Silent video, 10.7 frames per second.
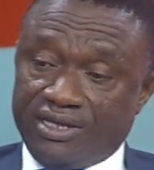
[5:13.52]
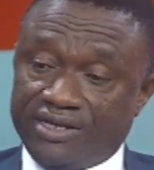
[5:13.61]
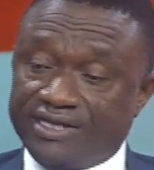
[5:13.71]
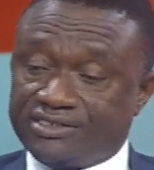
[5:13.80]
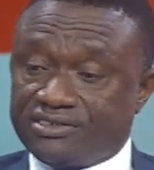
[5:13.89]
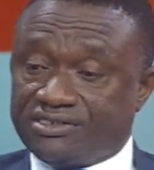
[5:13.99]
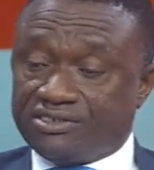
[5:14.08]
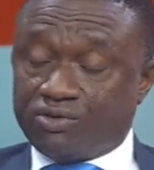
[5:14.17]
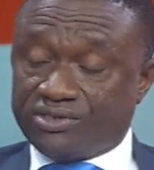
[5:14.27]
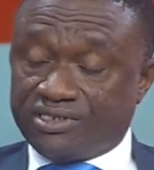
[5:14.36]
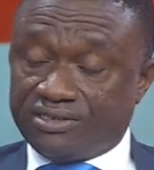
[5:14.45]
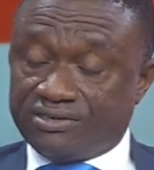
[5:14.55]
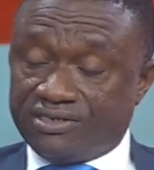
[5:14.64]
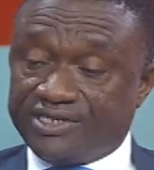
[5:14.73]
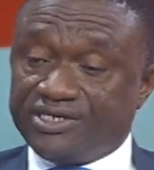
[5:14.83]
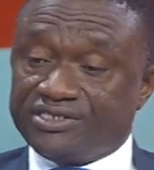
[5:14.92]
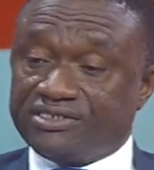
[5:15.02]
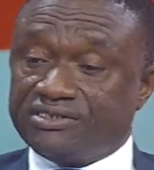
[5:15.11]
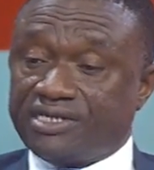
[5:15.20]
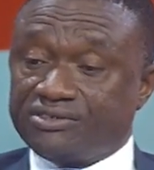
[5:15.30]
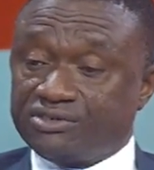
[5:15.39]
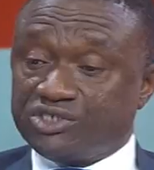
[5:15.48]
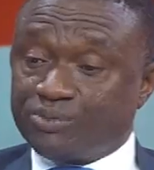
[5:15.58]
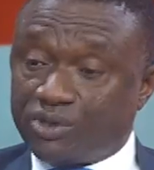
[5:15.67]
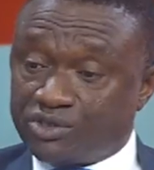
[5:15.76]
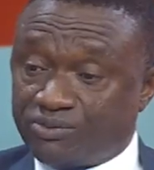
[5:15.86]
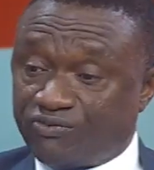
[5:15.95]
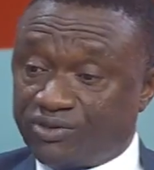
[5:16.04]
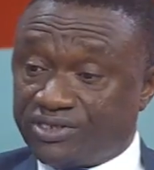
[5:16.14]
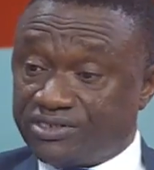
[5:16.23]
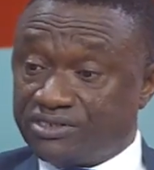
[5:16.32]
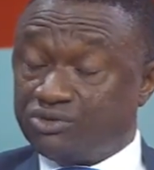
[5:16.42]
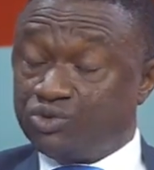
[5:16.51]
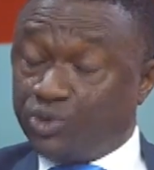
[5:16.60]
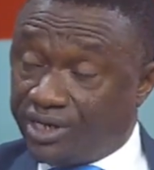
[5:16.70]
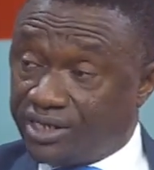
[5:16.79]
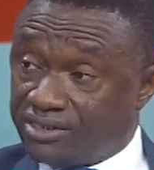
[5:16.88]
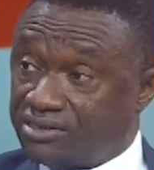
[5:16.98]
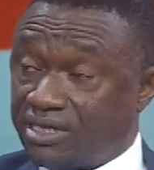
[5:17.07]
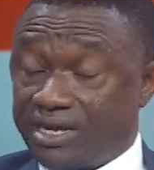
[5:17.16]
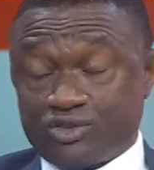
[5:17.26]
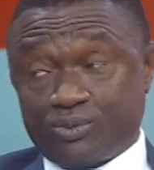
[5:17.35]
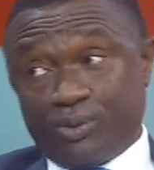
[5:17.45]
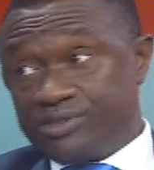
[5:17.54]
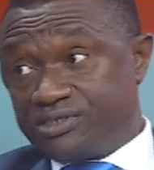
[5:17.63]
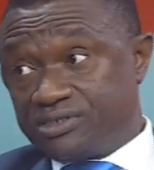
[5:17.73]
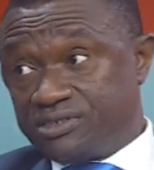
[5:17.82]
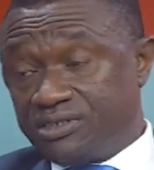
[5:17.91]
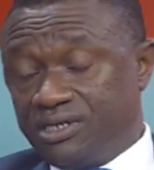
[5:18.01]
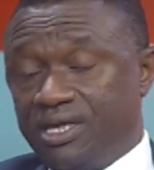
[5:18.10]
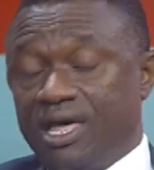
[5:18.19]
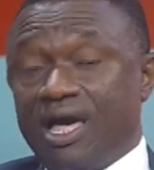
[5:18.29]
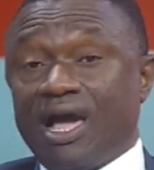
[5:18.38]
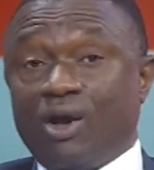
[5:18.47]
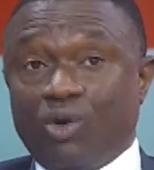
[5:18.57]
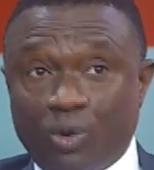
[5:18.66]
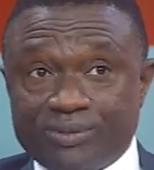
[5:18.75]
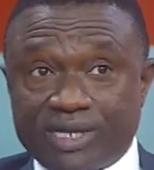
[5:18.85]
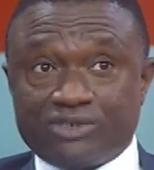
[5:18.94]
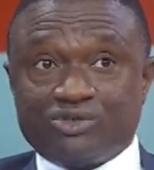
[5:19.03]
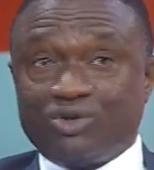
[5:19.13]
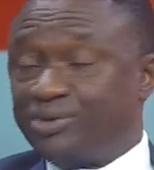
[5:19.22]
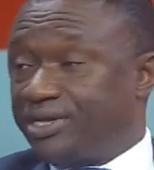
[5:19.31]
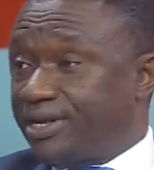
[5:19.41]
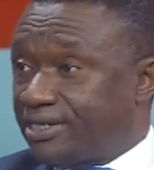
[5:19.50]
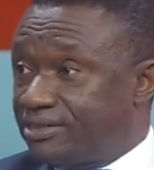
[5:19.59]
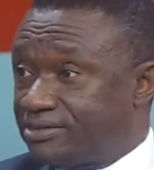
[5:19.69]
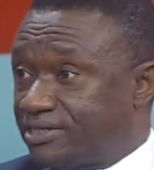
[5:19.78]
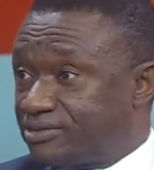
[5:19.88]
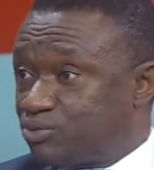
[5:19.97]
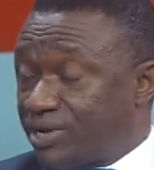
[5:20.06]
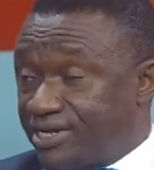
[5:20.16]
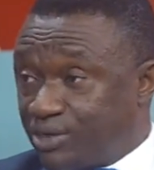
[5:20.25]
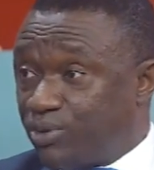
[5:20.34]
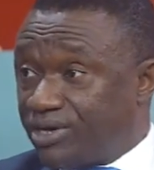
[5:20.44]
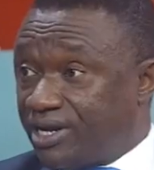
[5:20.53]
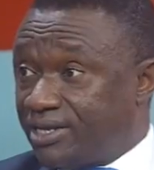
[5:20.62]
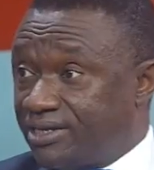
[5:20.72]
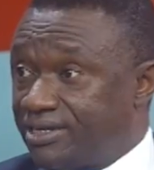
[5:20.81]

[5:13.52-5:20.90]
entity or the agency that's responsible for this is doing it, I support it. I hope that it will not be just one day wonder.